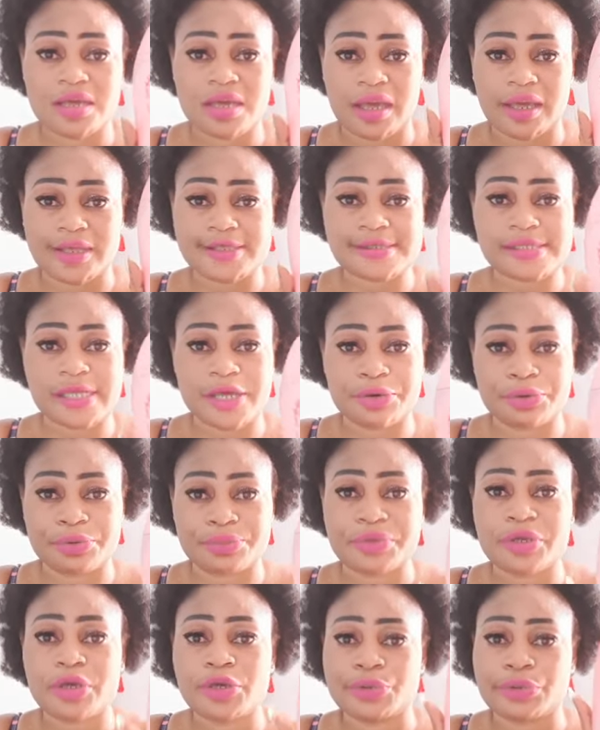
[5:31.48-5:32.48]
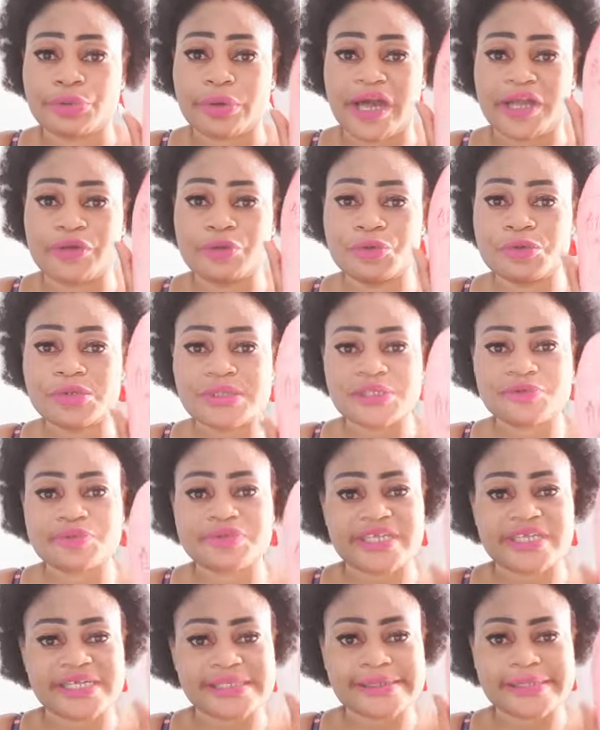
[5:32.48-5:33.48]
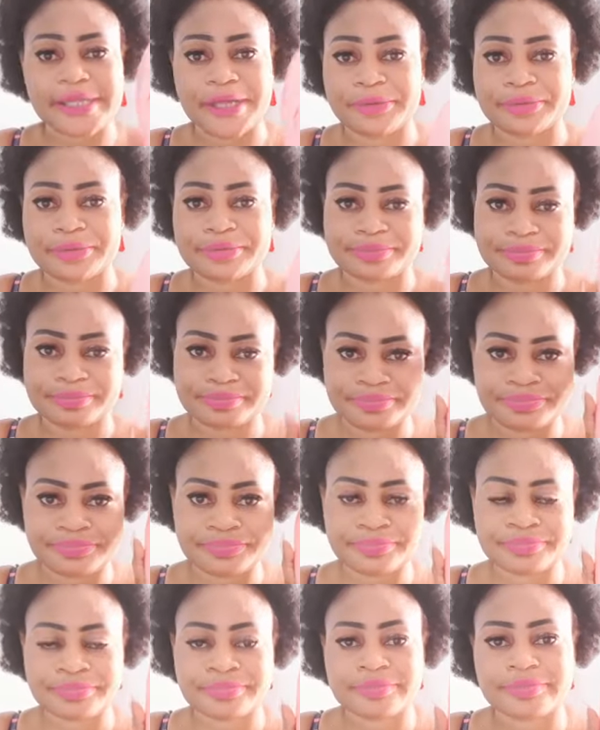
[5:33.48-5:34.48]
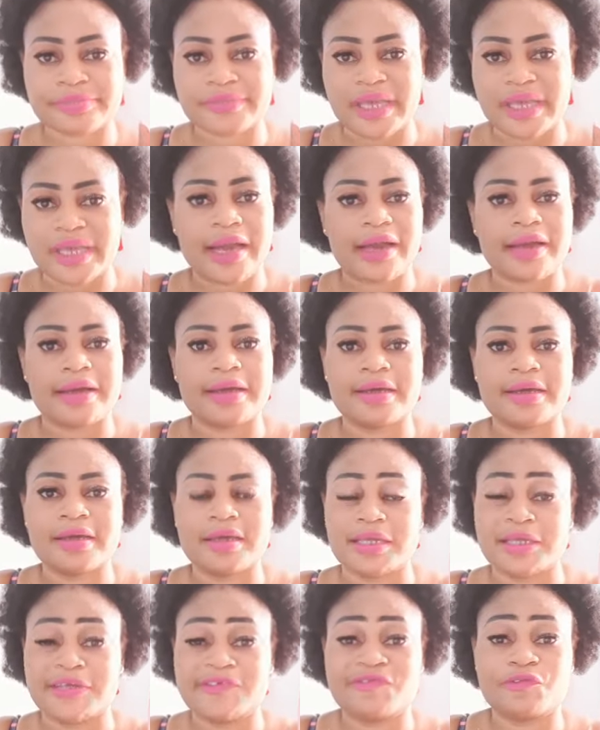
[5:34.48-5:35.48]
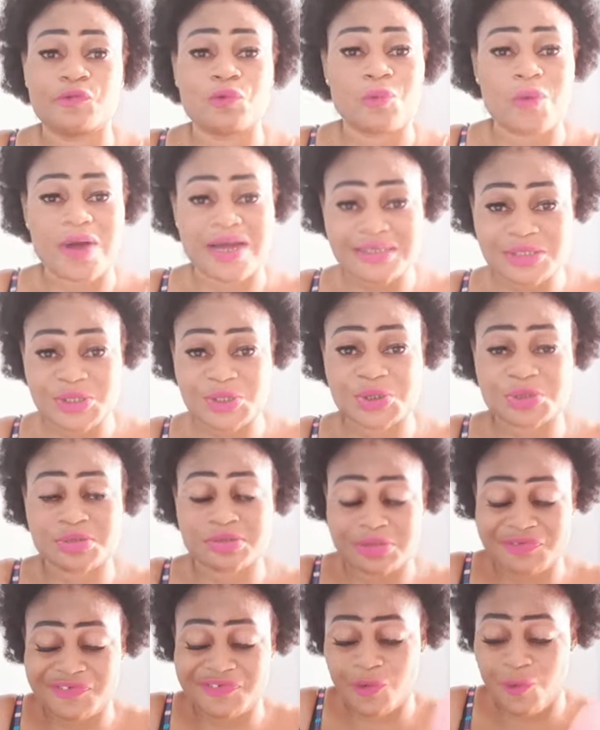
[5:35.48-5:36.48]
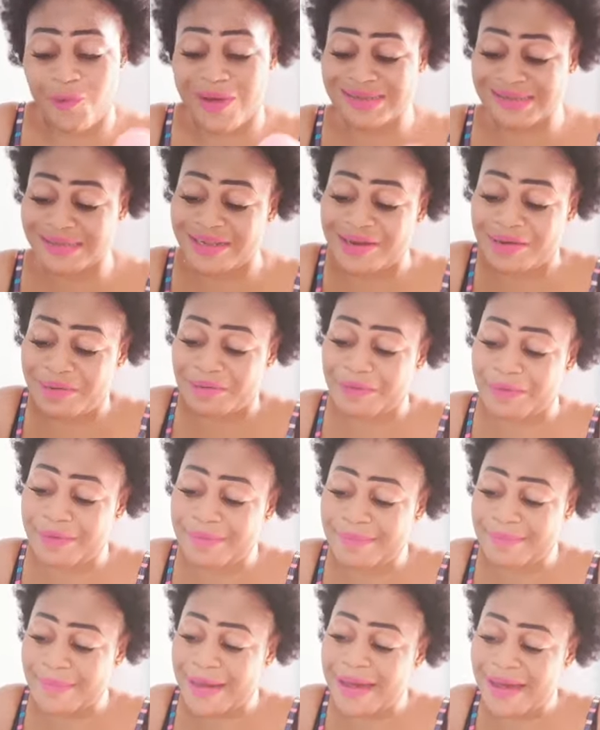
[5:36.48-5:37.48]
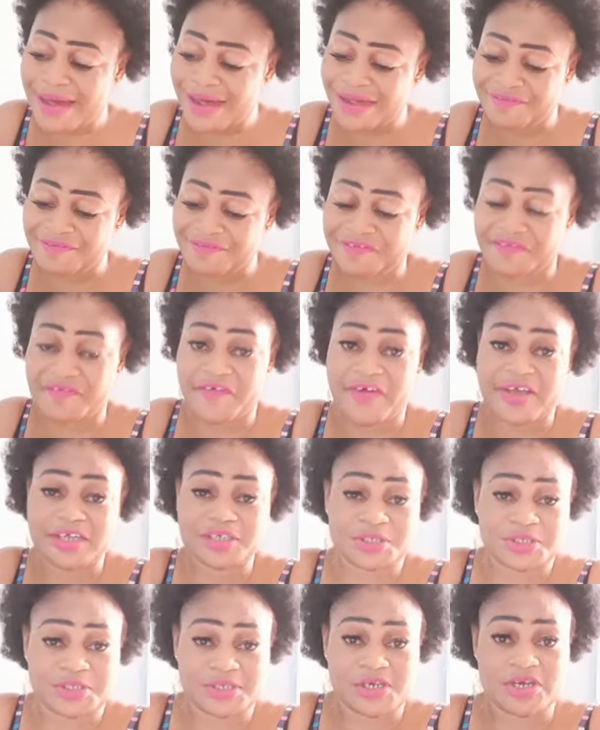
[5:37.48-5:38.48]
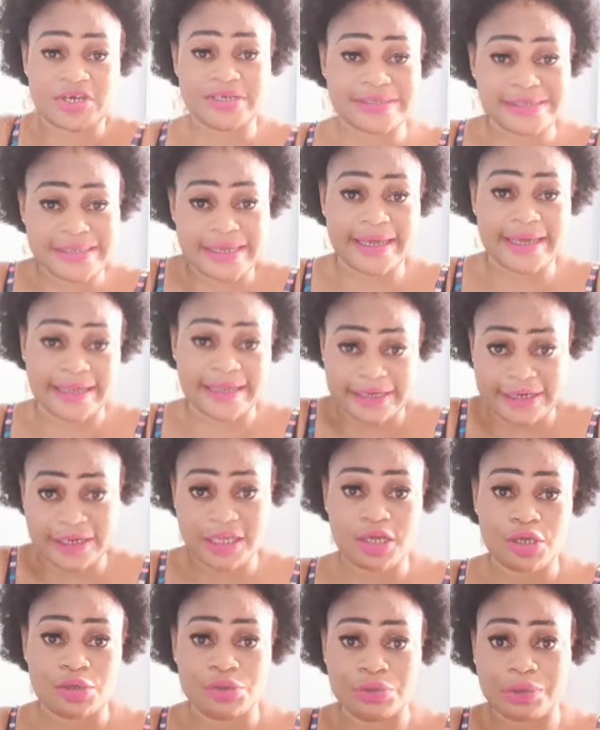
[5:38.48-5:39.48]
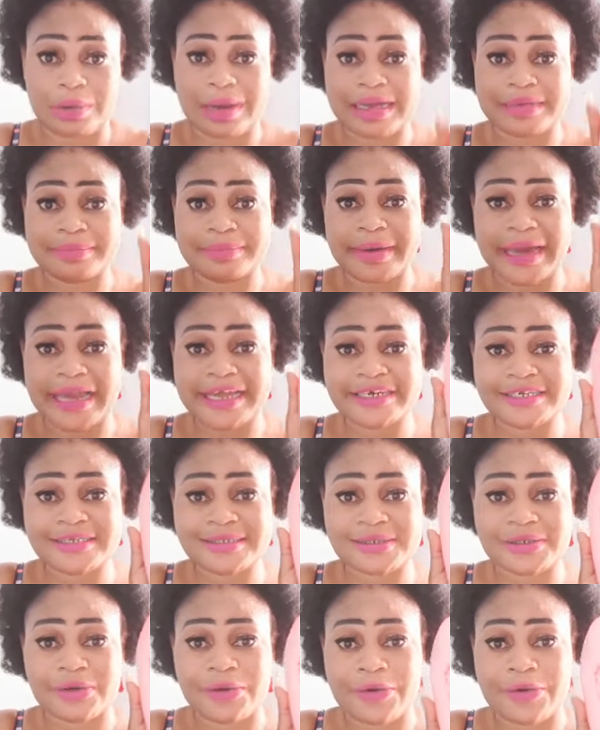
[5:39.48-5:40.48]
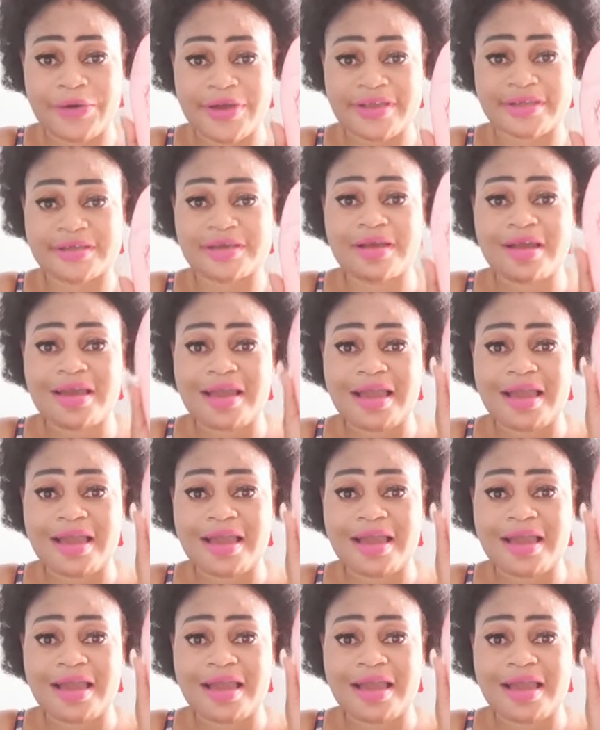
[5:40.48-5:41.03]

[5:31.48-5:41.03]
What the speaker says: a serum. You can use it with the serum. Yeah, if you want a normal fresh skin, you can buy this oil